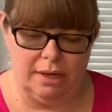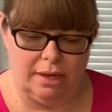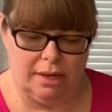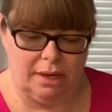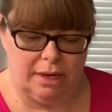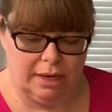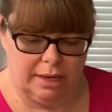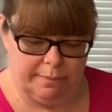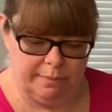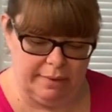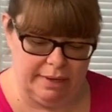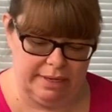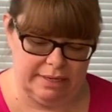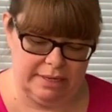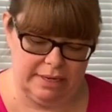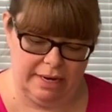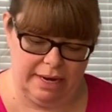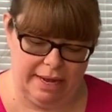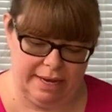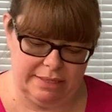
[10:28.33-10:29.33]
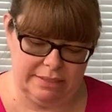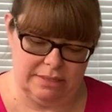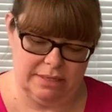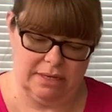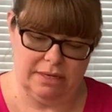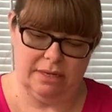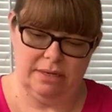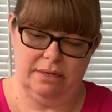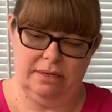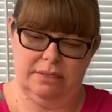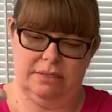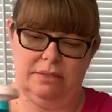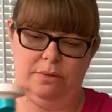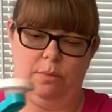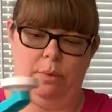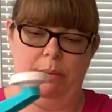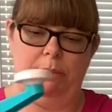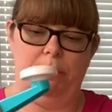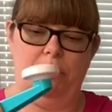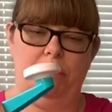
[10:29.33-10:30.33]
It's a
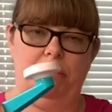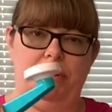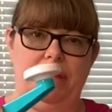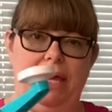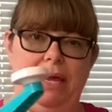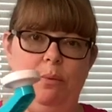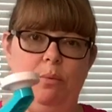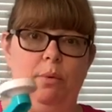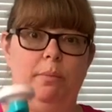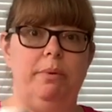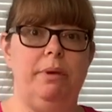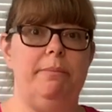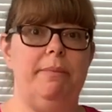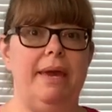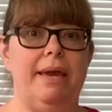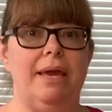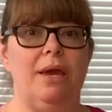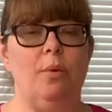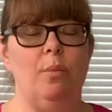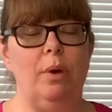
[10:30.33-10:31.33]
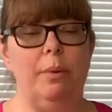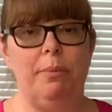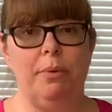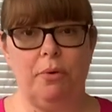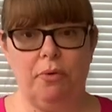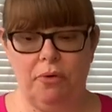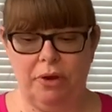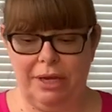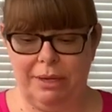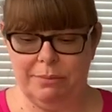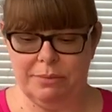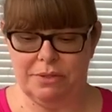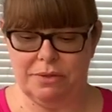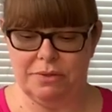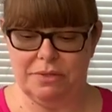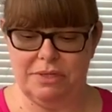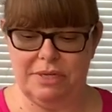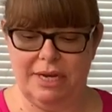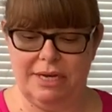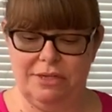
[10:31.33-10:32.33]
whipper blade. We'll be making whipped cream, so
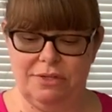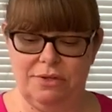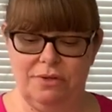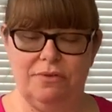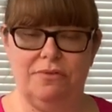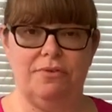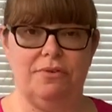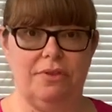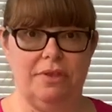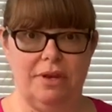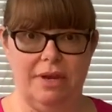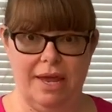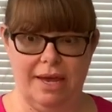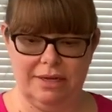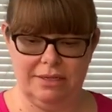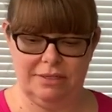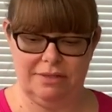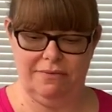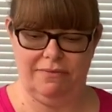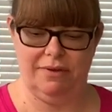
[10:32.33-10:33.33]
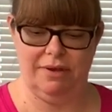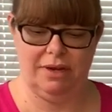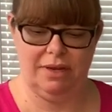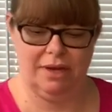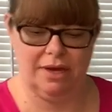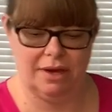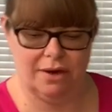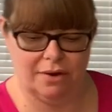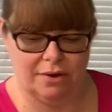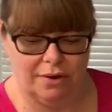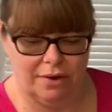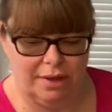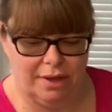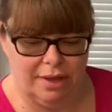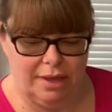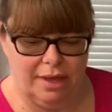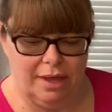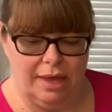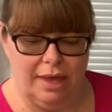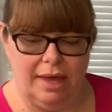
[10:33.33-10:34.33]
stay tuned for the next video.
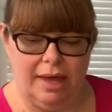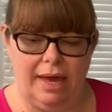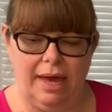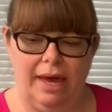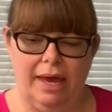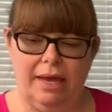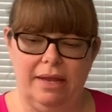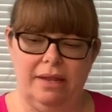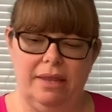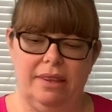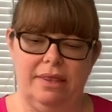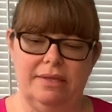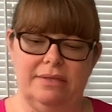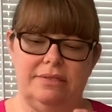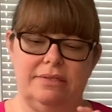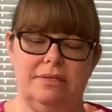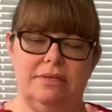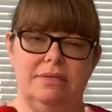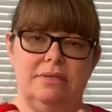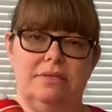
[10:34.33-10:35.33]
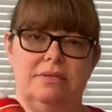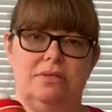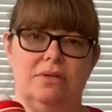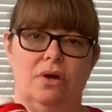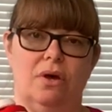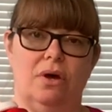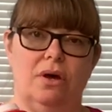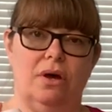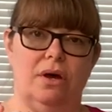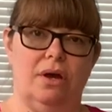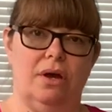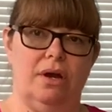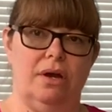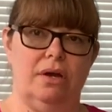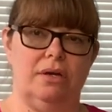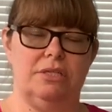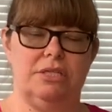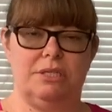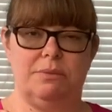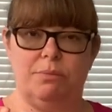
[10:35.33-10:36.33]
And this is
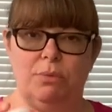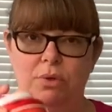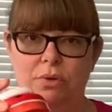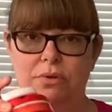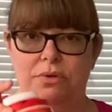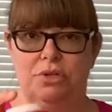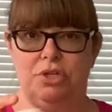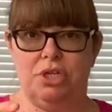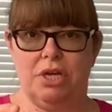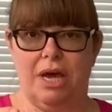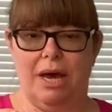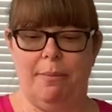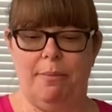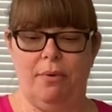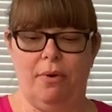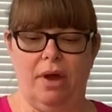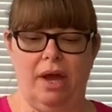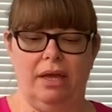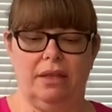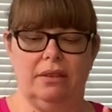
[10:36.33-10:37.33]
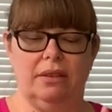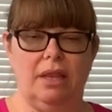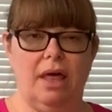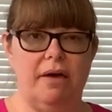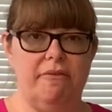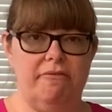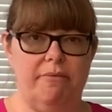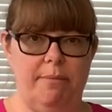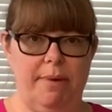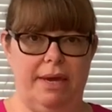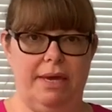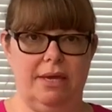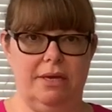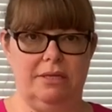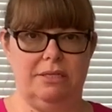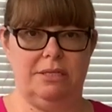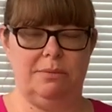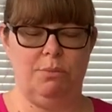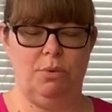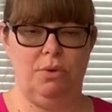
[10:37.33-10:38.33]
our smooth chopper. I love making
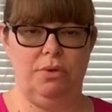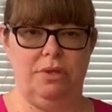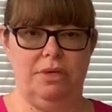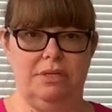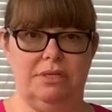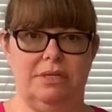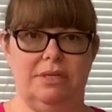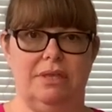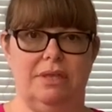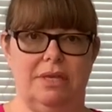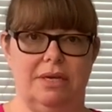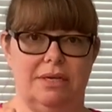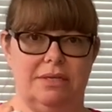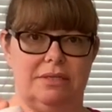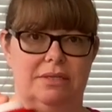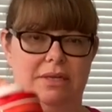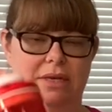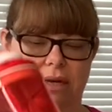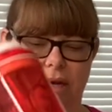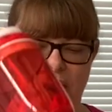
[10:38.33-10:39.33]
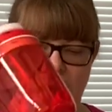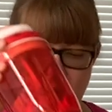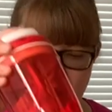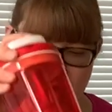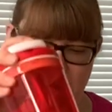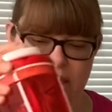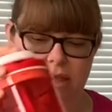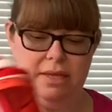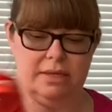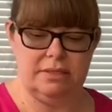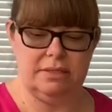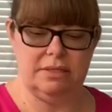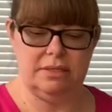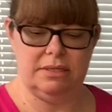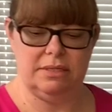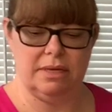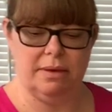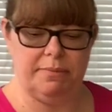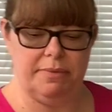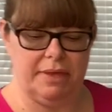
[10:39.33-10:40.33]
smoothies in this, and this is
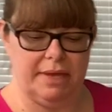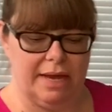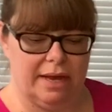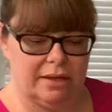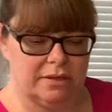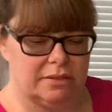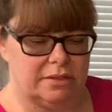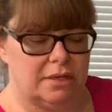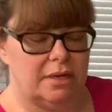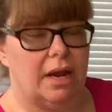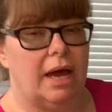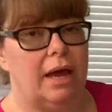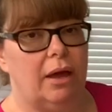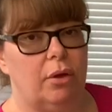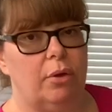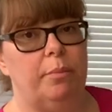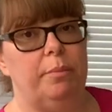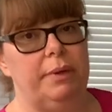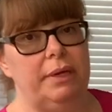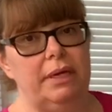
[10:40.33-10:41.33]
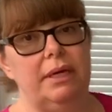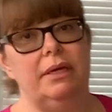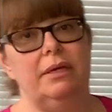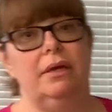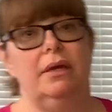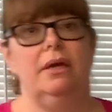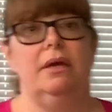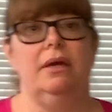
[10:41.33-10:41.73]
something else that I'll be